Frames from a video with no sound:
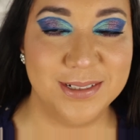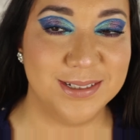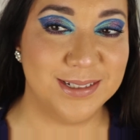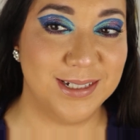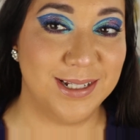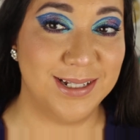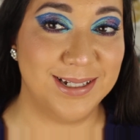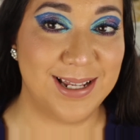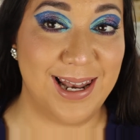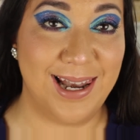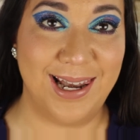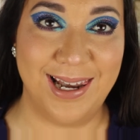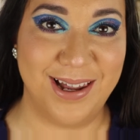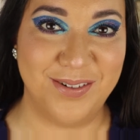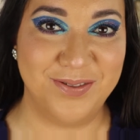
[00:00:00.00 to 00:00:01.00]
Isn't it
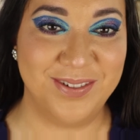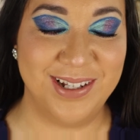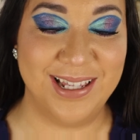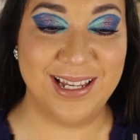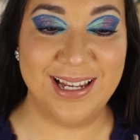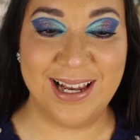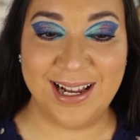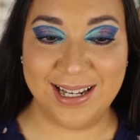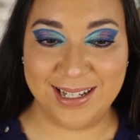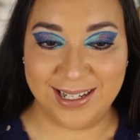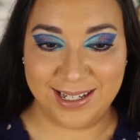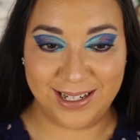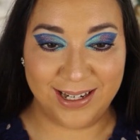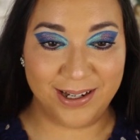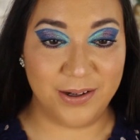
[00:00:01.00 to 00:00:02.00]
lovely? I
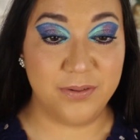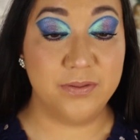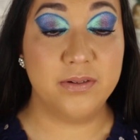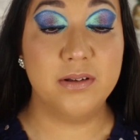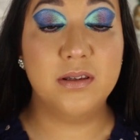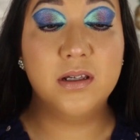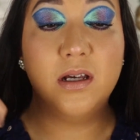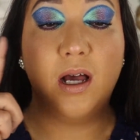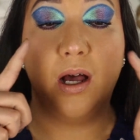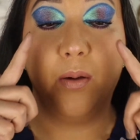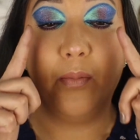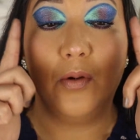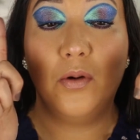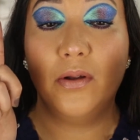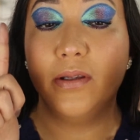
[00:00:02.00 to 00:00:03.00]
love the
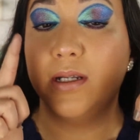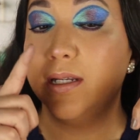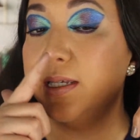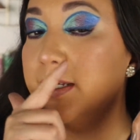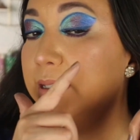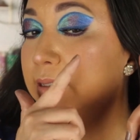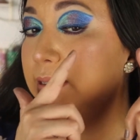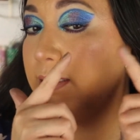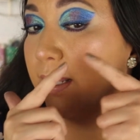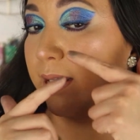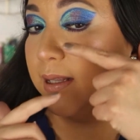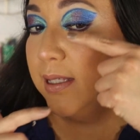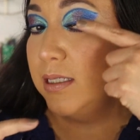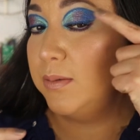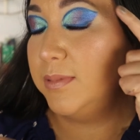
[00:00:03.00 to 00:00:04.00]
combo on the lids.
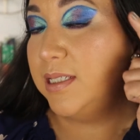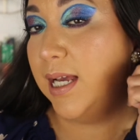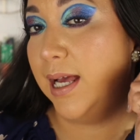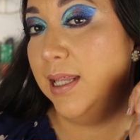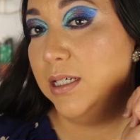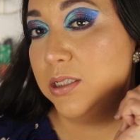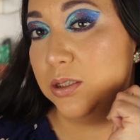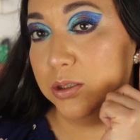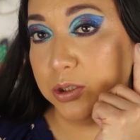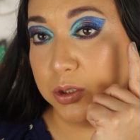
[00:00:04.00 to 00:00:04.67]
Like these metallics look